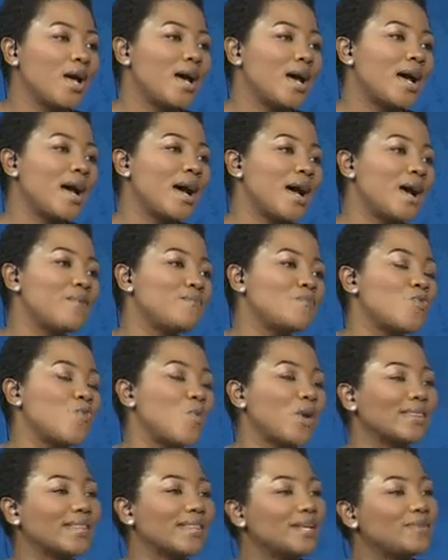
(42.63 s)

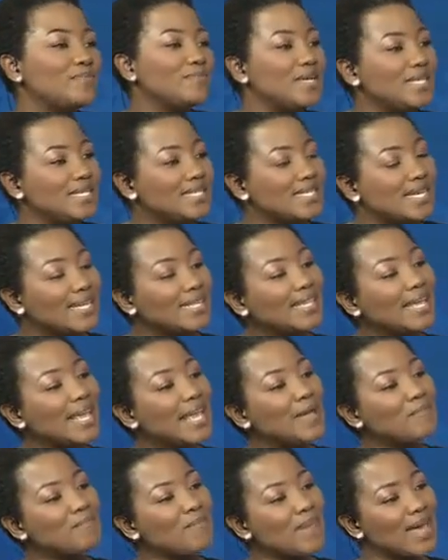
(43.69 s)
what that means and the
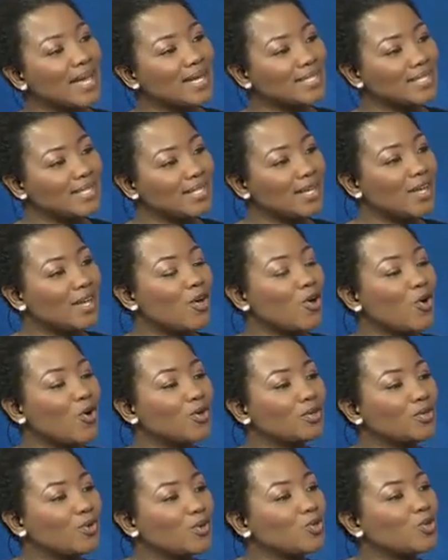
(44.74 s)
impact
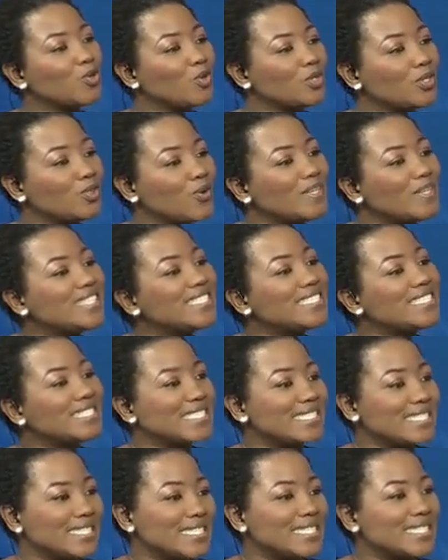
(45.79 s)
on ordinary
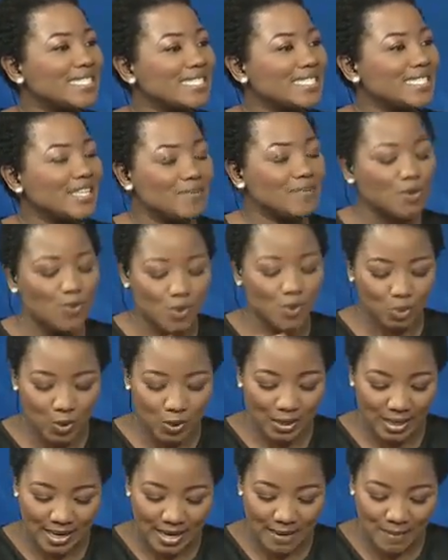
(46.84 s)
citizens? I mean, we're
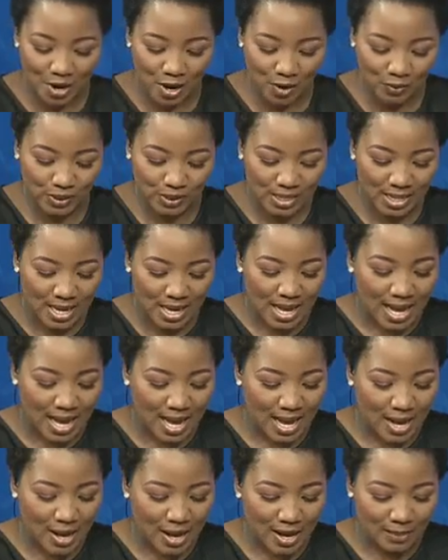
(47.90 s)
talking about
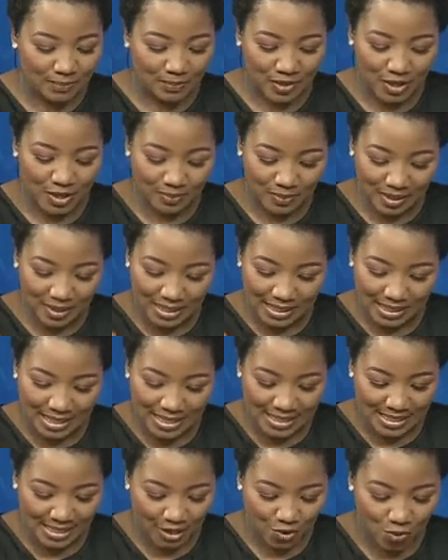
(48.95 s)
keeping the
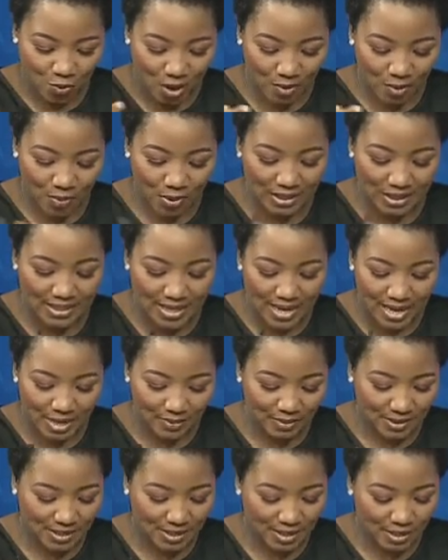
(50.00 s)
rate at
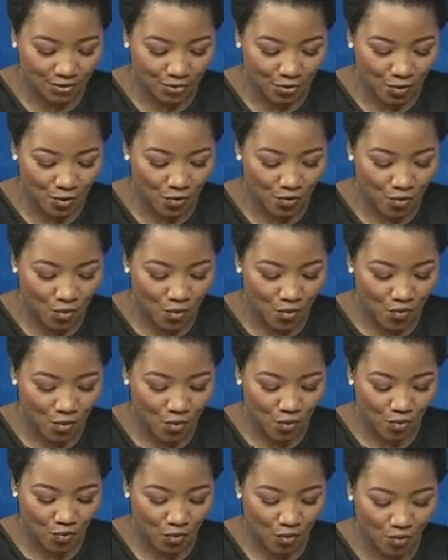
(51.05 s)

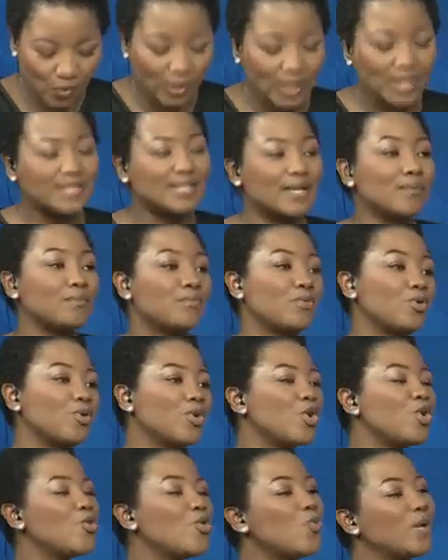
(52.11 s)
1.9% for example.
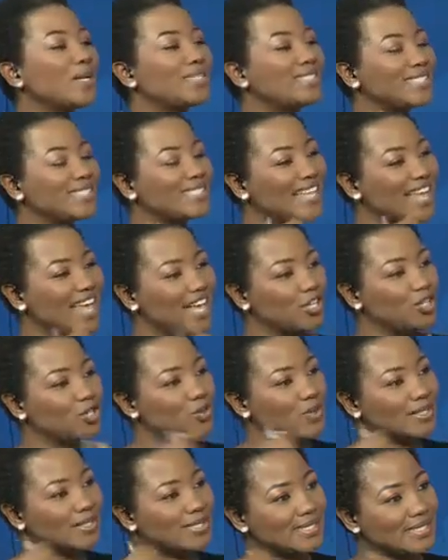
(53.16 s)
What in
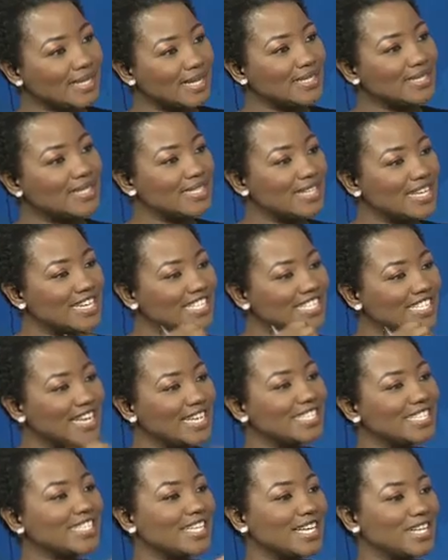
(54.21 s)
actual sense
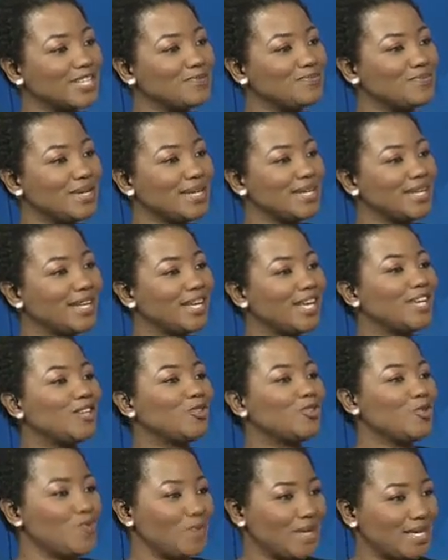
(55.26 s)
does that mean
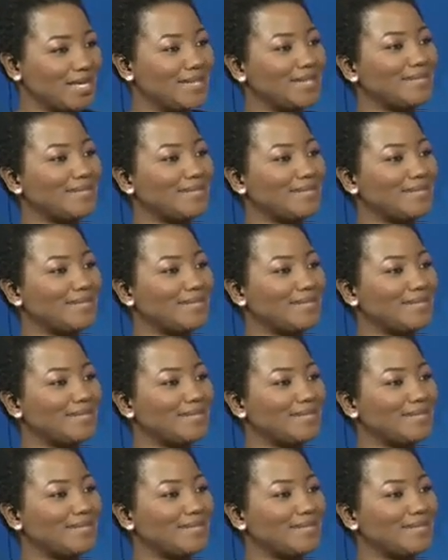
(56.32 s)
to me?